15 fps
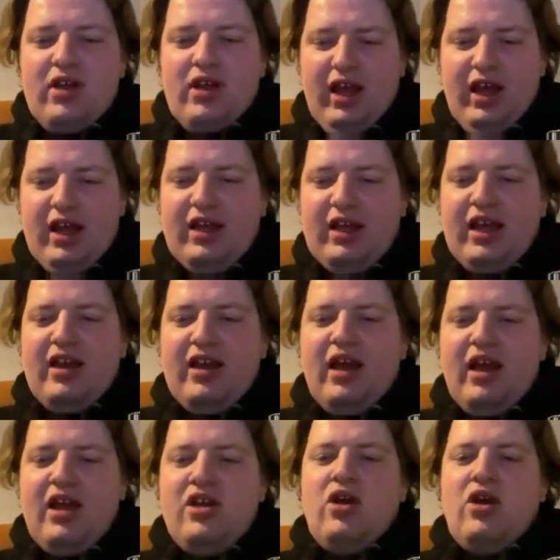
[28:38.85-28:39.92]
Again,
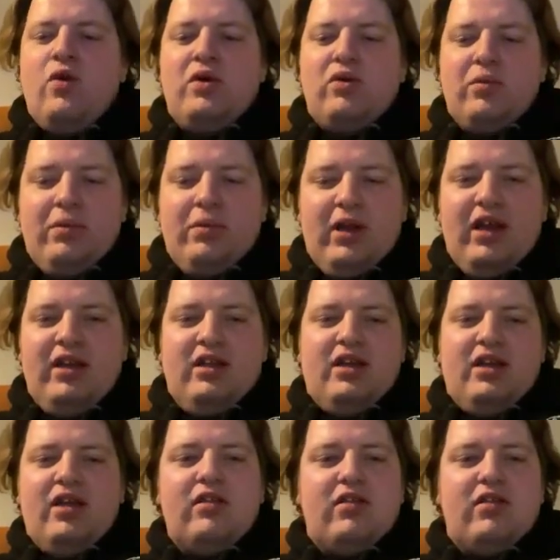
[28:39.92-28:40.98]
I know we were playing
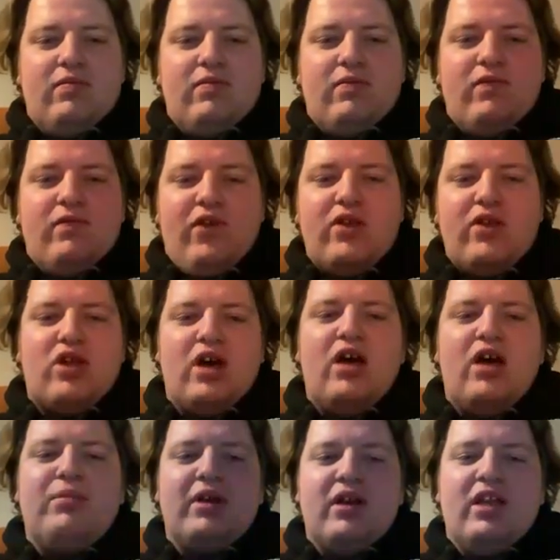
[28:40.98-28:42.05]
against French
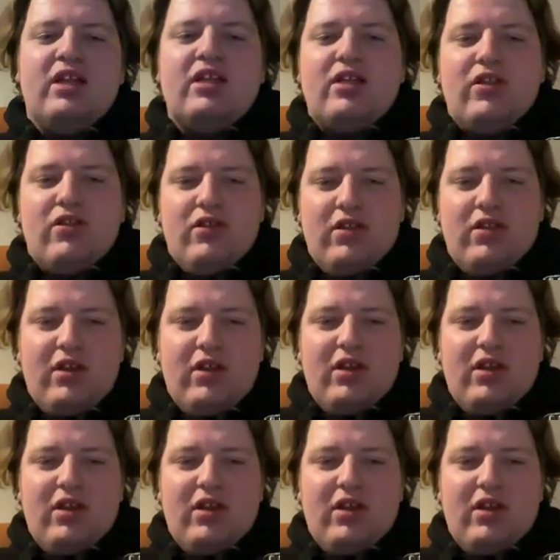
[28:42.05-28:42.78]
carpet cleaners,